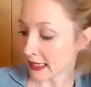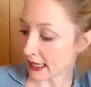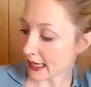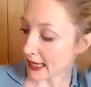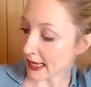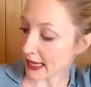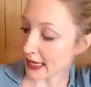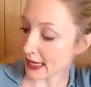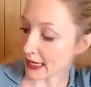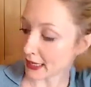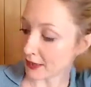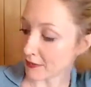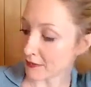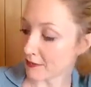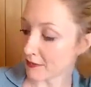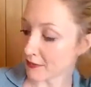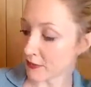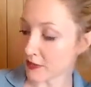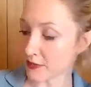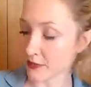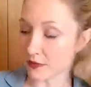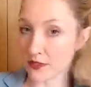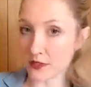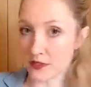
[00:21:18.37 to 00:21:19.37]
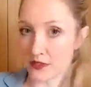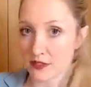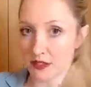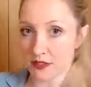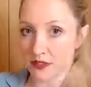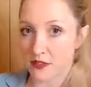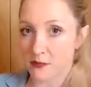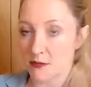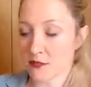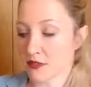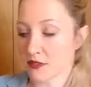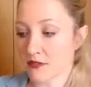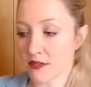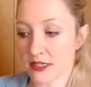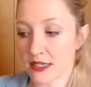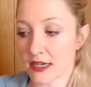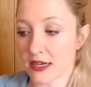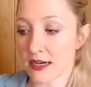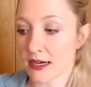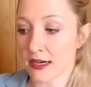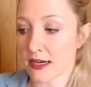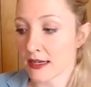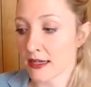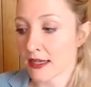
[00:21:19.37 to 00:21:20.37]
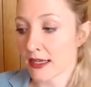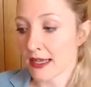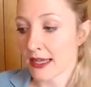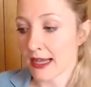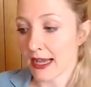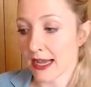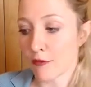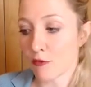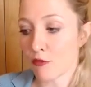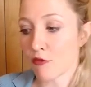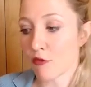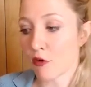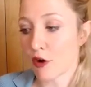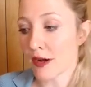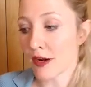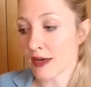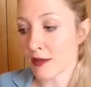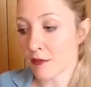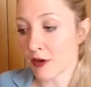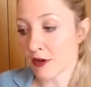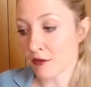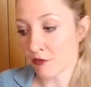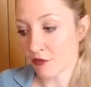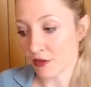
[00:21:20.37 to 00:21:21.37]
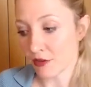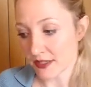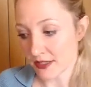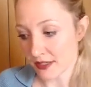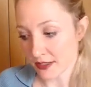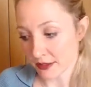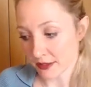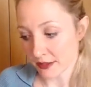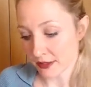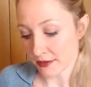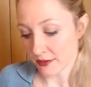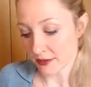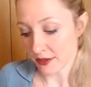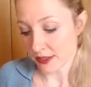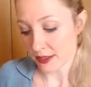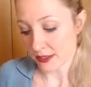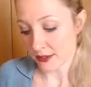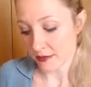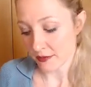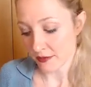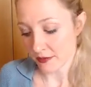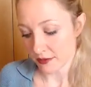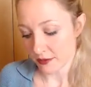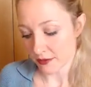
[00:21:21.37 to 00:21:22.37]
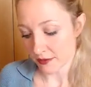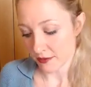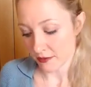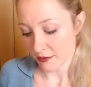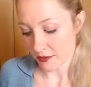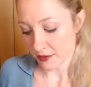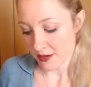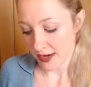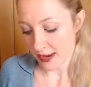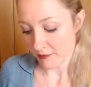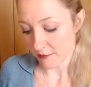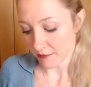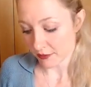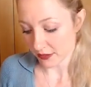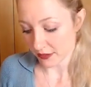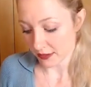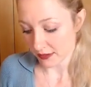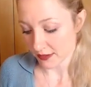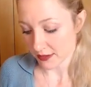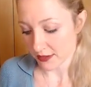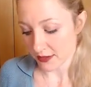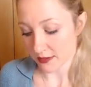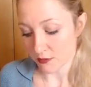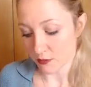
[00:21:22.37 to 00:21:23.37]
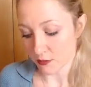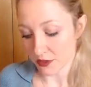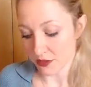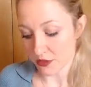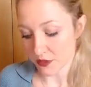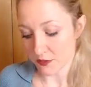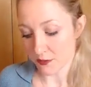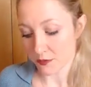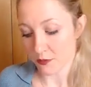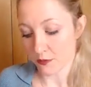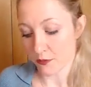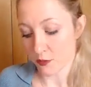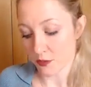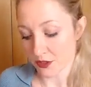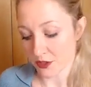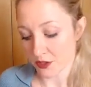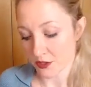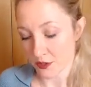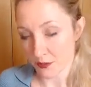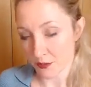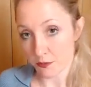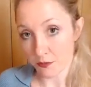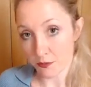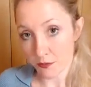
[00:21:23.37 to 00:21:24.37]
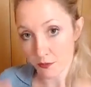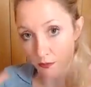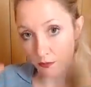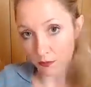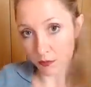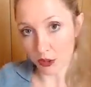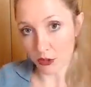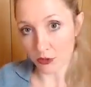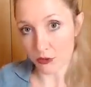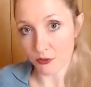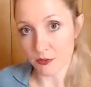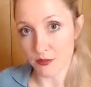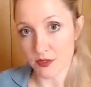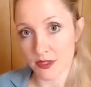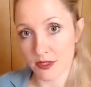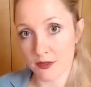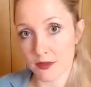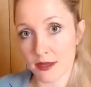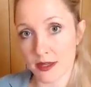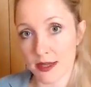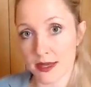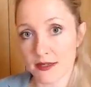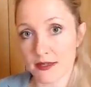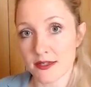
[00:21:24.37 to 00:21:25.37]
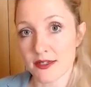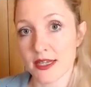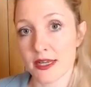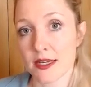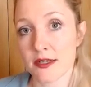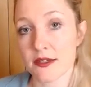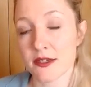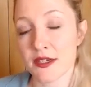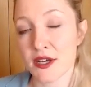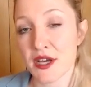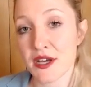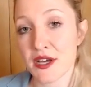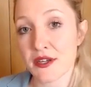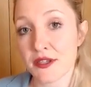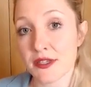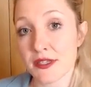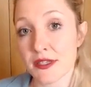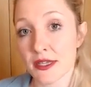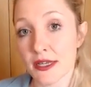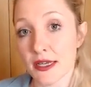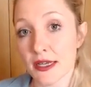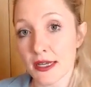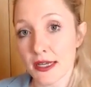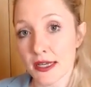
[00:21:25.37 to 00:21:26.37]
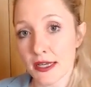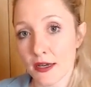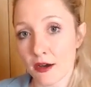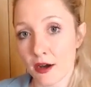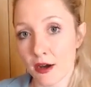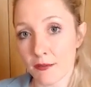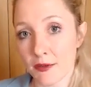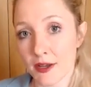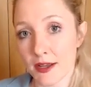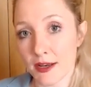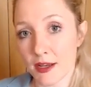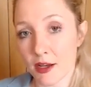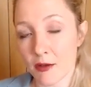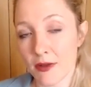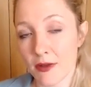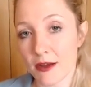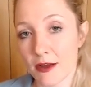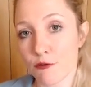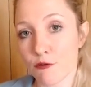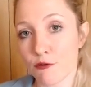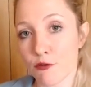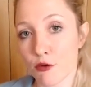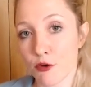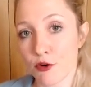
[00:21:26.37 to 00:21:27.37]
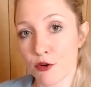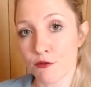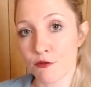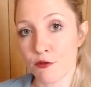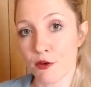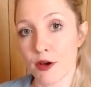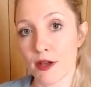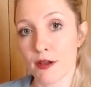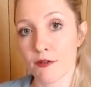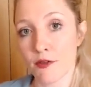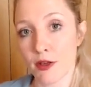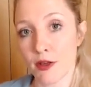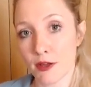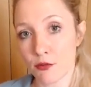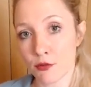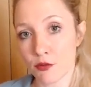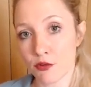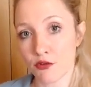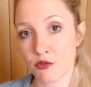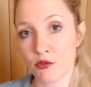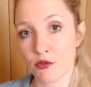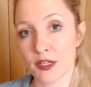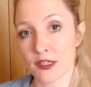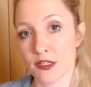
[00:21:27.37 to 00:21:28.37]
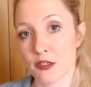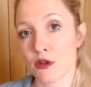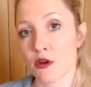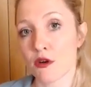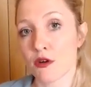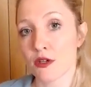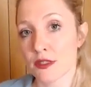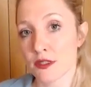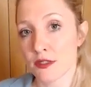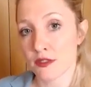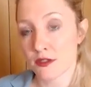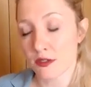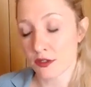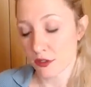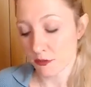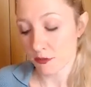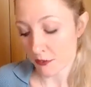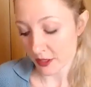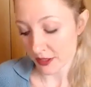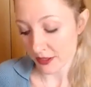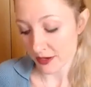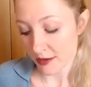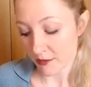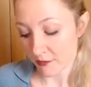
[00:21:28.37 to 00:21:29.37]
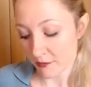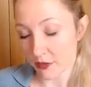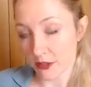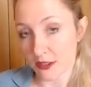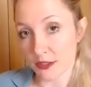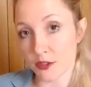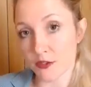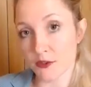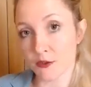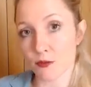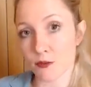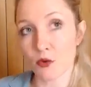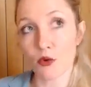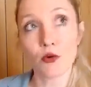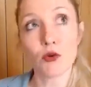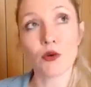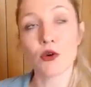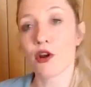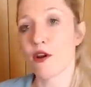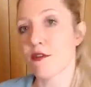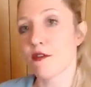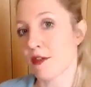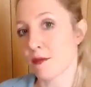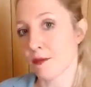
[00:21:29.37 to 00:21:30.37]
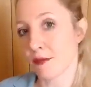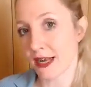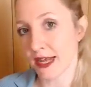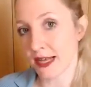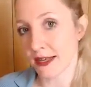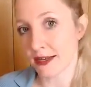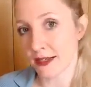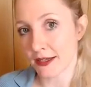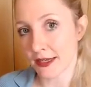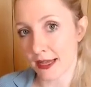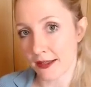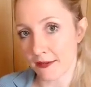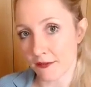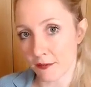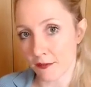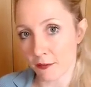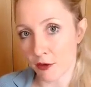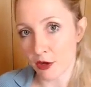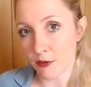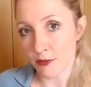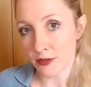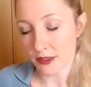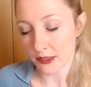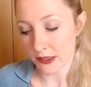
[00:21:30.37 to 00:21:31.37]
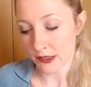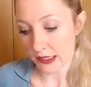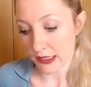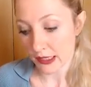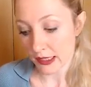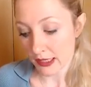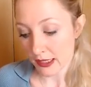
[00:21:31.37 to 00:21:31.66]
The systems of the car. And finally, my friends, the Netflix, which has bloomed in the last 10 days. I'm getting about 4 to 5 unauthorized logins to my Netflix from all over the planet at the moment.